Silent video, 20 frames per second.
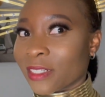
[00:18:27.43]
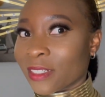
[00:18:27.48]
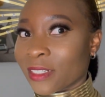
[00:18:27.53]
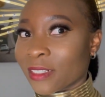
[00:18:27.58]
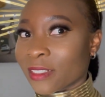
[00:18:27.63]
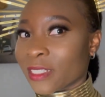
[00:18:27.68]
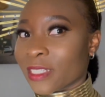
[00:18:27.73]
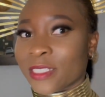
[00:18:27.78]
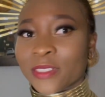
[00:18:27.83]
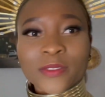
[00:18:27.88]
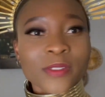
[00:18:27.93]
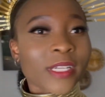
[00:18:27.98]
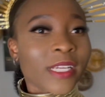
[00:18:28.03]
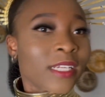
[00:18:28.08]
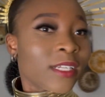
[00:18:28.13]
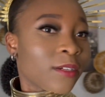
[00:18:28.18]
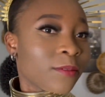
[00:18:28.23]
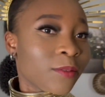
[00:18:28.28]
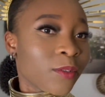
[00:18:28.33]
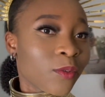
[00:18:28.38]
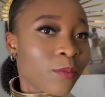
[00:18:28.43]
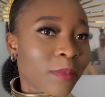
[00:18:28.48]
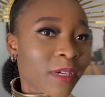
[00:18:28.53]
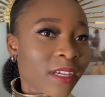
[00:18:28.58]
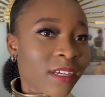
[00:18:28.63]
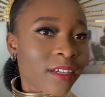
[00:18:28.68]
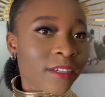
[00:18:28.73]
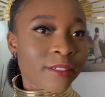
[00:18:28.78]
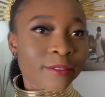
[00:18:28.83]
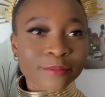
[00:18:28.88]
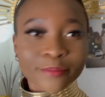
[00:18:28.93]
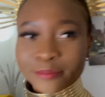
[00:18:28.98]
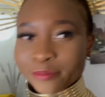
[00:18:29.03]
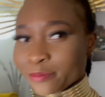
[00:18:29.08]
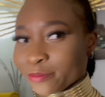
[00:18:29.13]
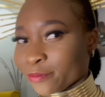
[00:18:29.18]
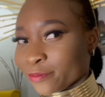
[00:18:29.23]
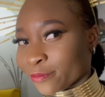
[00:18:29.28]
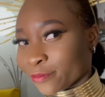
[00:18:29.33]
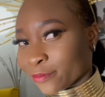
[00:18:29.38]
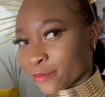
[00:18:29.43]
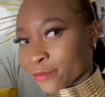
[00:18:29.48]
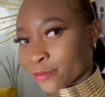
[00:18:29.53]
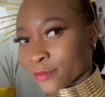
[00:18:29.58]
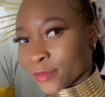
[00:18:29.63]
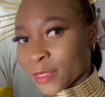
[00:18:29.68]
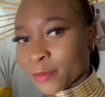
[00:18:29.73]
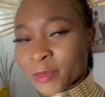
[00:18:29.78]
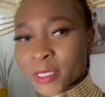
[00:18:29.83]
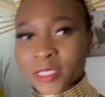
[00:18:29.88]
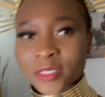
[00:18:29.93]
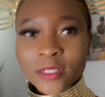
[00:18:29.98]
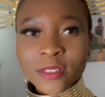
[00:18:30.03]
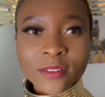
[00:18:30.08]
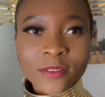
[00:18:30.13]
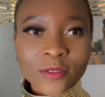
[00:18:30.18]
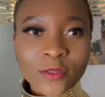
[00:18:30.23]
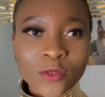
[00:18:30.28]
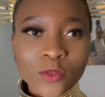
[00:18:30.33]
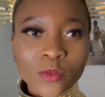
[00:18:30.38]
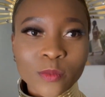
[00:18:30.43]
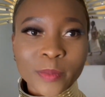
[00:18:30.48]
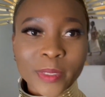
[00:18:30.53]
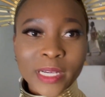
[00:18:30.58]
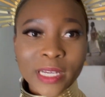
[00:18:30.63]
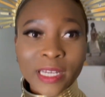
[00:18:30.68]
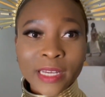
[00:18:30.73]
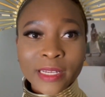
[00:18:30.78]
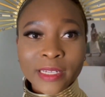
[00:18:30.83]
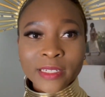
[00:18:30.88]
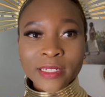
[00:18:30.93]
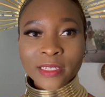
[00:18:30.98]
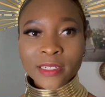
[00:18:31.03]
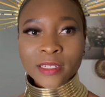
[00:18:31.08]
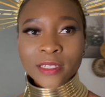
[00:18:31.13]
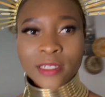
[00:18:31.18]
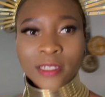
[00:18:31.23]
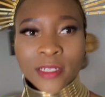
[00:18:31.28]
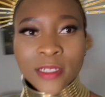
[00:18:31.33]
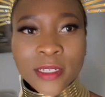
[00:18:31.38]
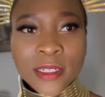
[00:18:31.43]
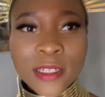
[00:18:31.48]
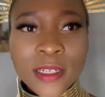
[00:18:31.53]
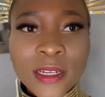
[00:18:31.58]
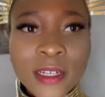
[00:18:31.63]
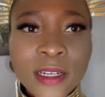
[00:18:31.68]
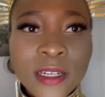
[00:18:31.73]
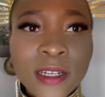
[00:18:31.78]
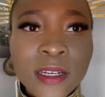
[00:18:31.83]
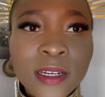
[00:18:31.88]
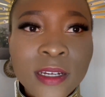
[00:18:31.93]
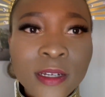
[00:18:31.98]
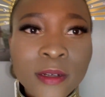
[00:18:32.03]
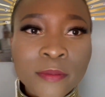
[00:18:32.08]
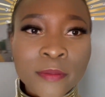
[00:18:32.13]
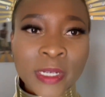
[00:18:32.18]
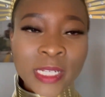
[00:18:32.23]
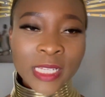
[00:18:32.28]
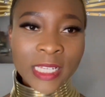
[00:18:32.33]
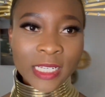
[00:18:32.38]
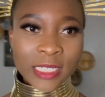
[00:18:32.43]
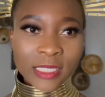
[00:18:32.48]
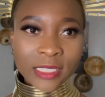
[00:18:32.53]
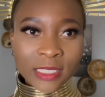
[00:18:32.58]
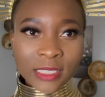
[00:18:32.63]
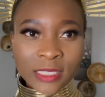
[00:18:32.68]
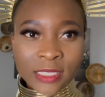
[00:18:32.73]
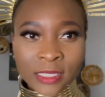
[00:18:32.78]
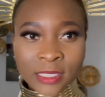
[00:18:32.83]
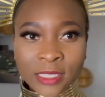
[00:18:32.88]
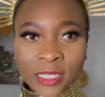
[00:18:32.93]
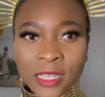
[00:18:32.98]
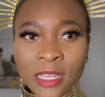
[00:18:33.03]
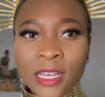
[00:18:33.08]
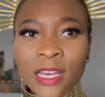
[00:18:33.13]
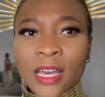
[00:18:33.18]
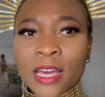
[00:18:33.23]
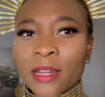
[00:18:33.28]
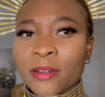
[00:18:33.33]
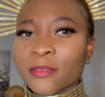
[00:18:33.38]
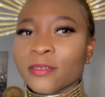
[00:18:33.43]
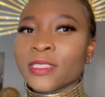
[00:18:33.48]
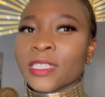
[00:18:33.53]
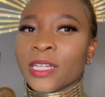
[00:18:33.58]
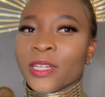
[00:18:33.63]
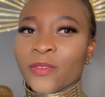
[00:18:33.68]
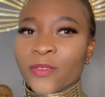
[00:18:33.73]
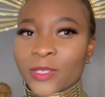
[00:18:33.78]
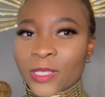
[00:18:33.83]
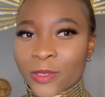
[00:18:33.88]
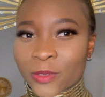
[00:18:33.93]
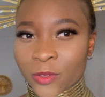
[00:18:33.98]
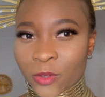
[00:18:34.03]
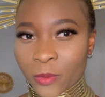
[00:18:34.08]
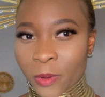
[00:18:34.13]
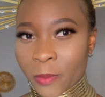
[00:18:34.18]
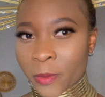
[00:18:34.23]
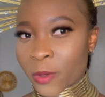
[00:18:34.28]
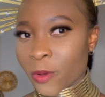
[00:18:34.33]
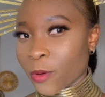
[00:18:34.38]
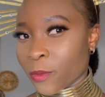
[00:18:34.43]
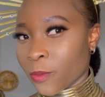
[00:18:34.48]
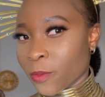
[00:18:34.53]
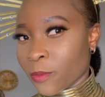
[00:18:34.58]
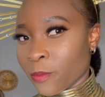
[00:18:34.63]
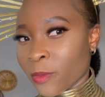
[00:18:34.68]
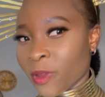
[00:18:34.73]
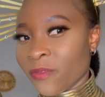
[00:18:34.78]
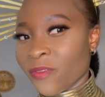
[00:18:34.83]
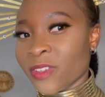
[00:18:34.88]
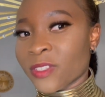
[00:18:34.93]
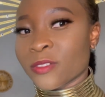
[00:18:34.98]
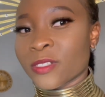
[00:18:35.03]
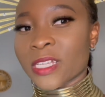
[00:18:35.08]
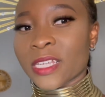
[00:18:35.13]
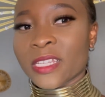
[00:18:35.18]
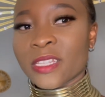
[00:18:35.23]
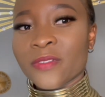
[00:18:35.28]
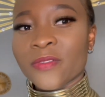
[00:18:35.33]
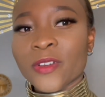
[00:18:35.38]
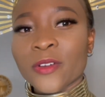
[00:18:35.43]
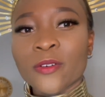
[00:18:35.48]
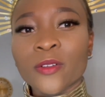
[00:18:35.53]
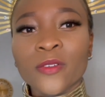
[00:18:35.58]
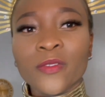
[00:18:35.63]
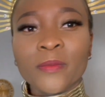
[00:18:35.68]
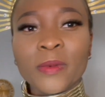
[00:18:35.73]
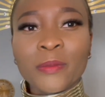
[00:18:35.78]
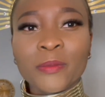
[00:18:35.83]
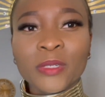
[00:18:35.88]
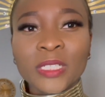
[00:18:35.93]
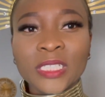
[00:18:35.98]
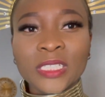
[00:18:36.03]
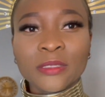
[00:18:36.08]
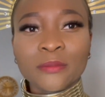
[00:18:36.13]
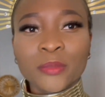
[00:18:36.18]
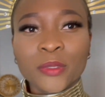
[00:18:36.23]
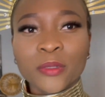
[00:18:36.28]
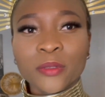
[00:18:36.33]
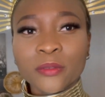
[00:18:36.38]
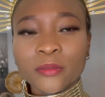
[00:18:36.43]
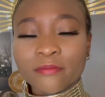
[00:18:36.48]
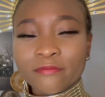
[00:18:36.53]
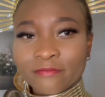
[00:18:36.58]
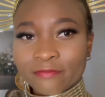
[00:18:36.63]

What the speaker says: Okay, this is what I ended up doing with my hair. I mean, it's not too bad. My lashes is. I didn't want to start wearing my makeup. My face looks like a different color of my body. Oh.